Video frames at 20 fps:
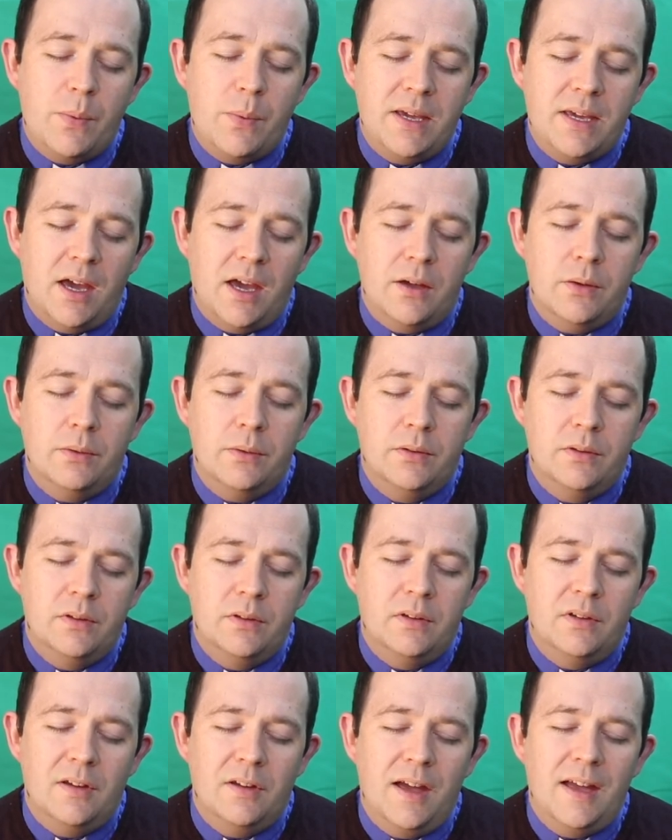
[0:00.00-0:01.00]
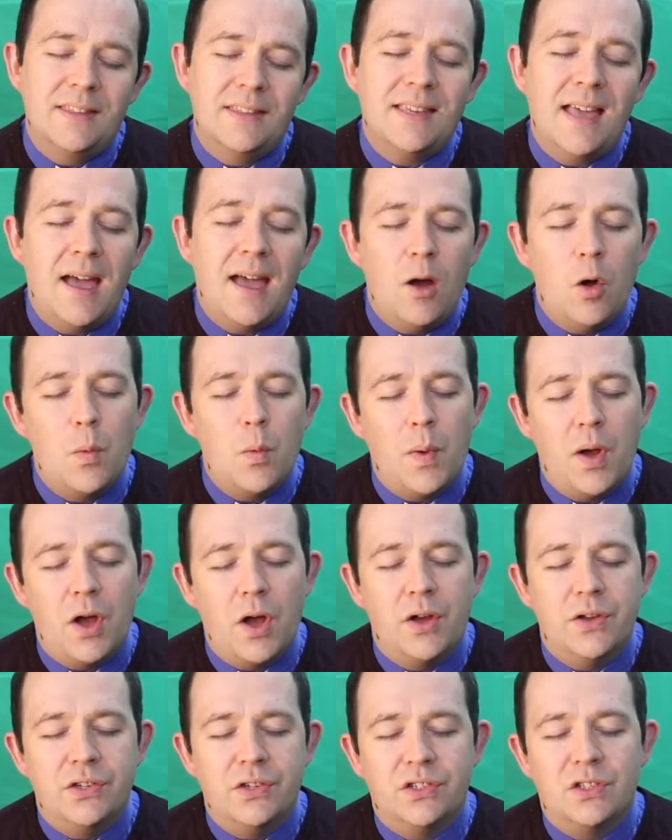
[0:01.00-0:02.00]
we go, and help
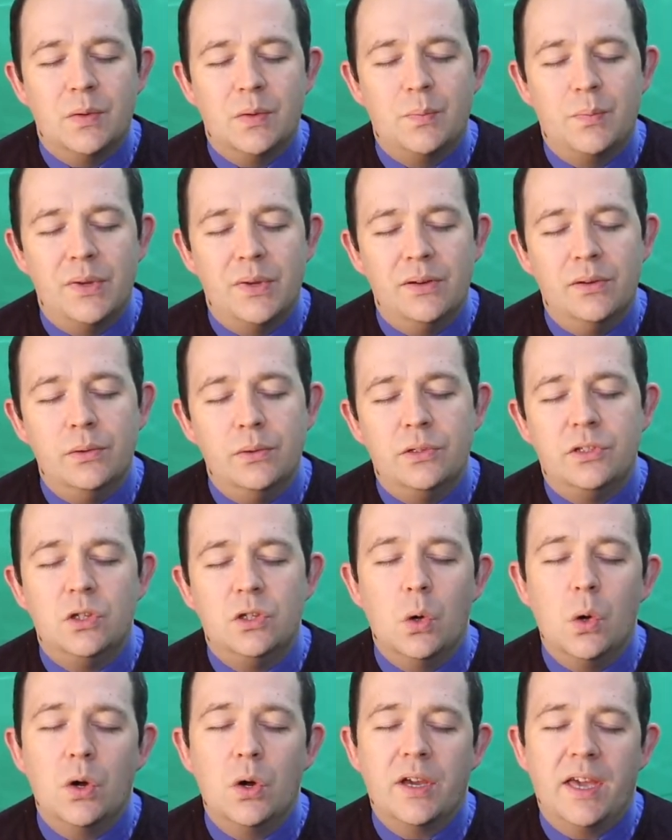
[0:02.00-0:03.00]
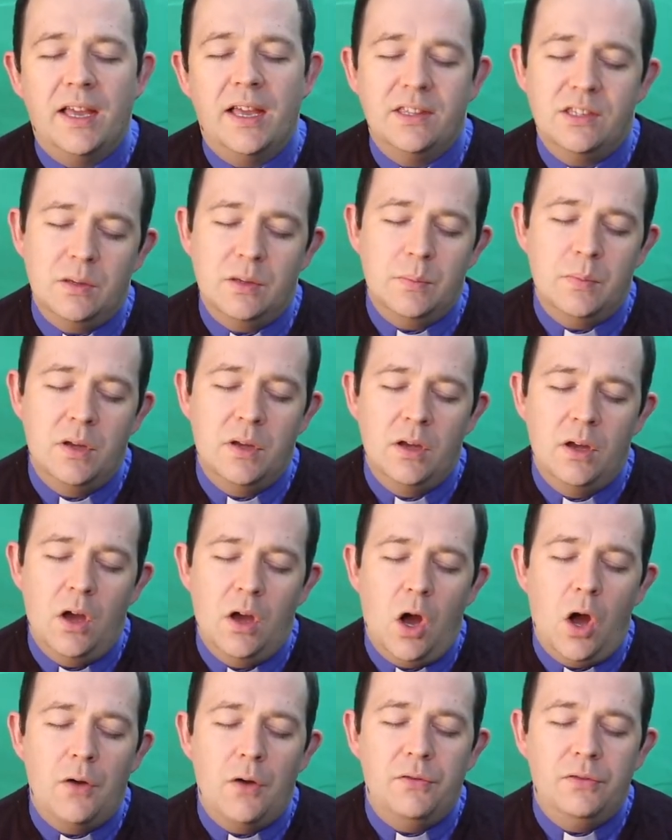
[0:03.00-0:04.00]
us to build your kingdom
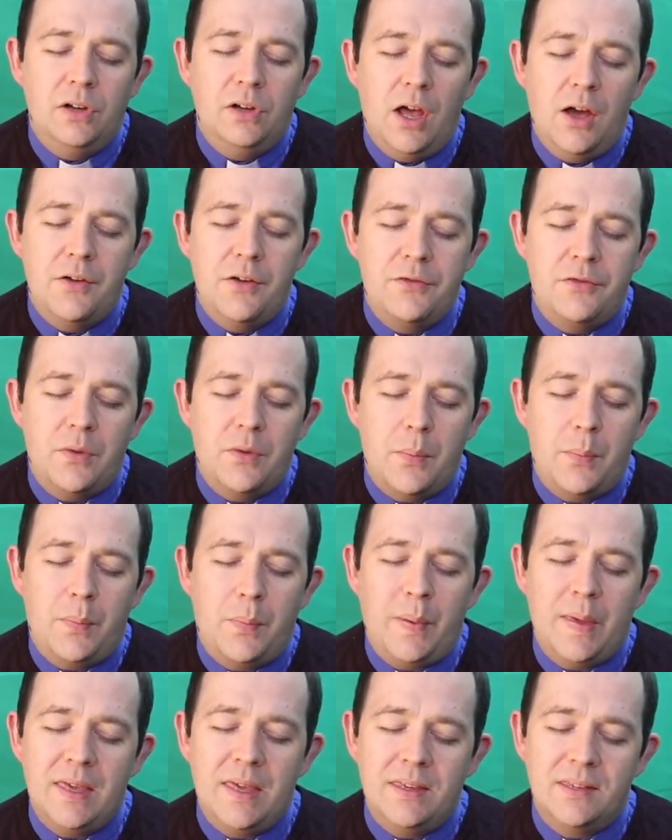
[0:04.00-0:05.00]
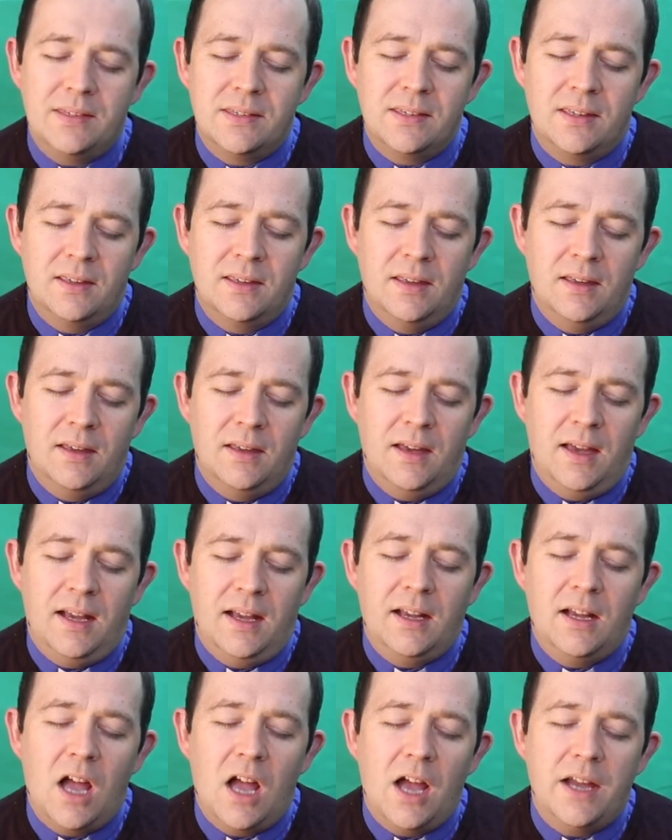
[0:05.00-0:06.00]
of love, peace,
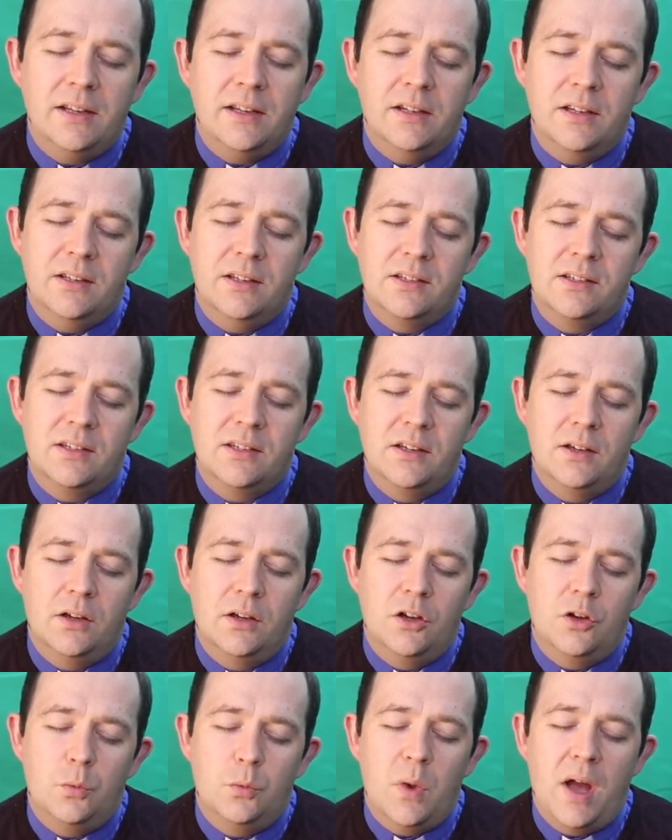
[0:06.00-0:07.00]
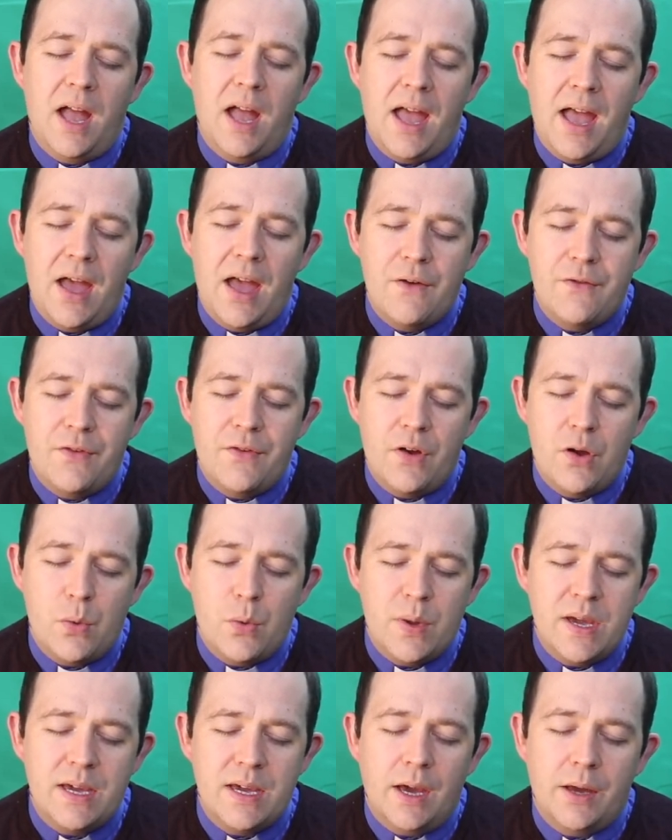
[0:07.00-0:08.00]
and kindness wherever
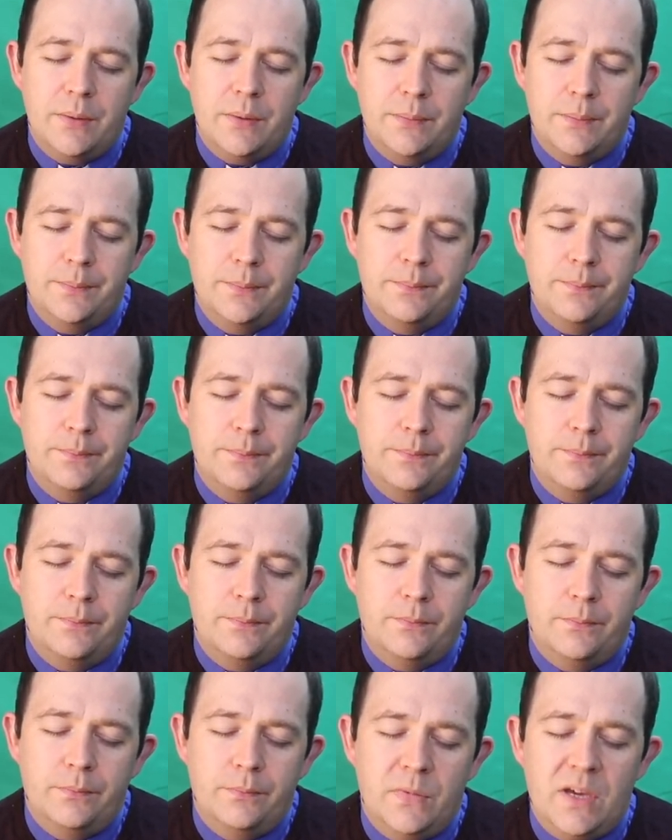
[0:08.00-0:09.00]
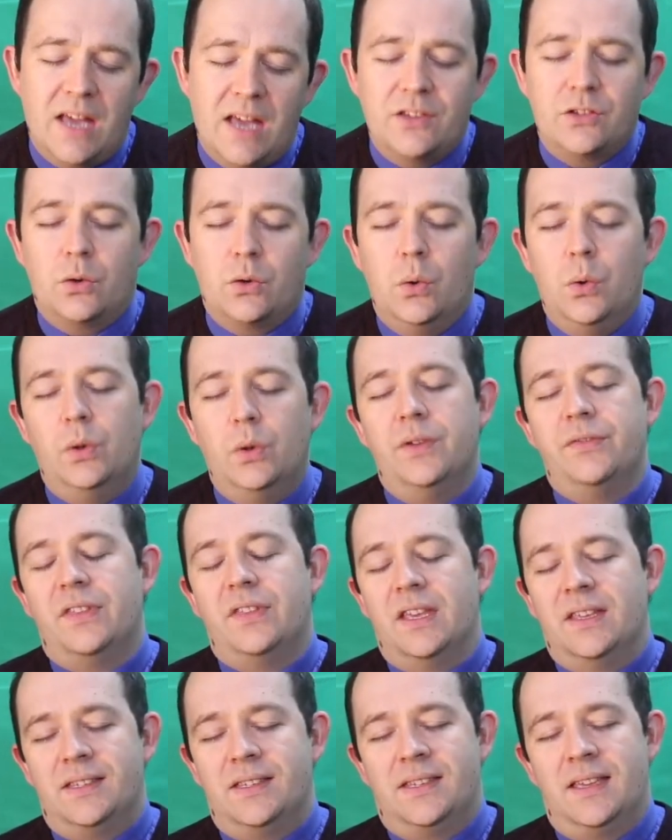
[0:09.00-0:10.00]
we go. We ask all of
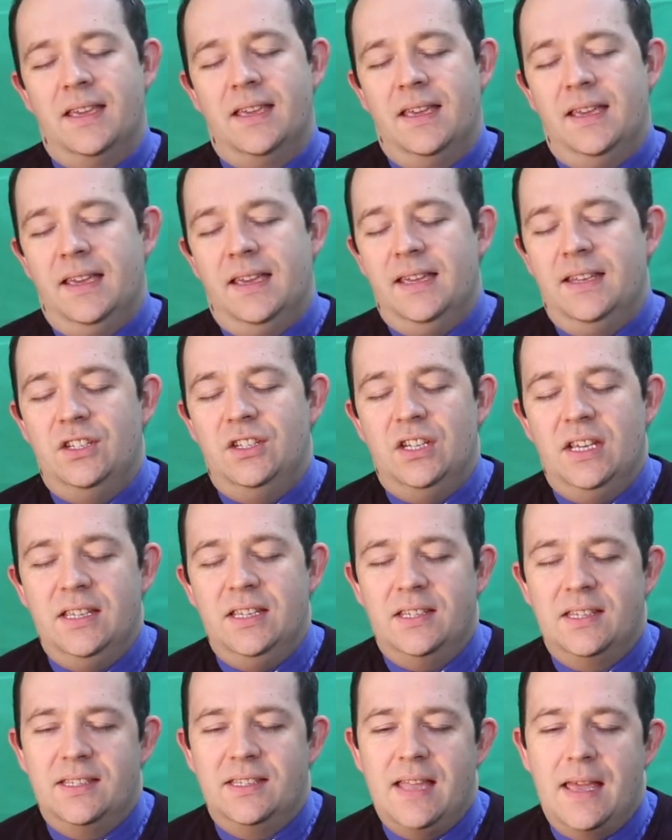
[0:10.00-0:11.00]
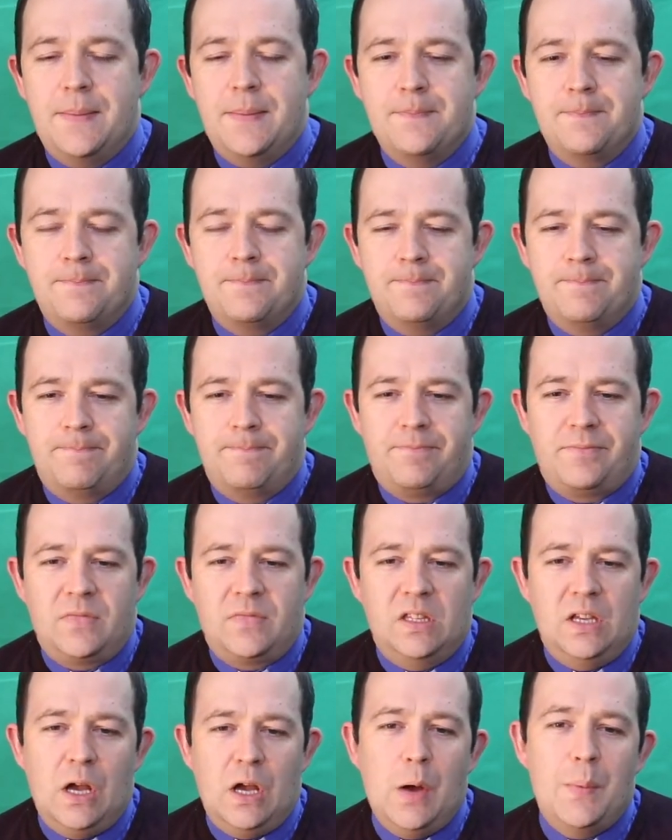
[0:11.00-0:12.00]
this in Jesus' name.
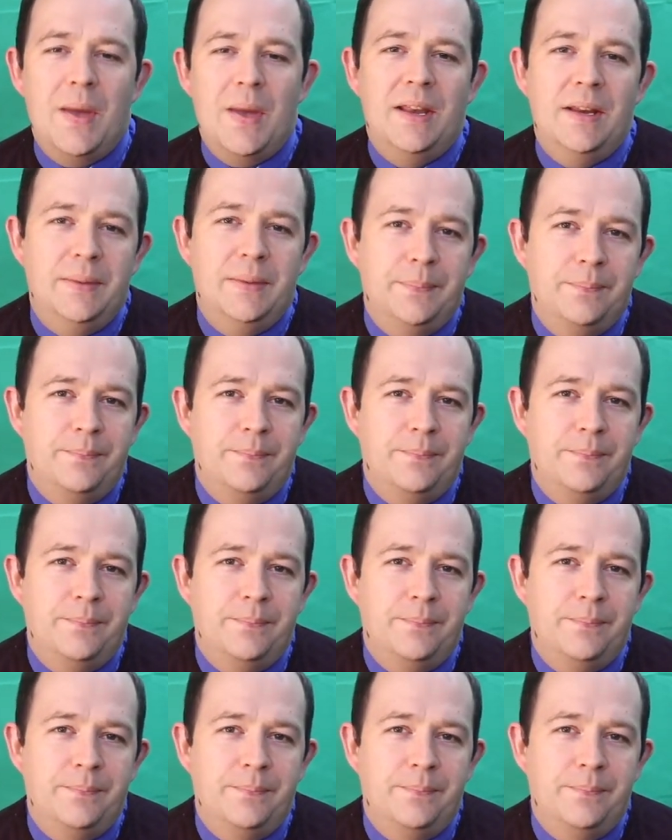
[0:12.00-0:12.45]
Amen.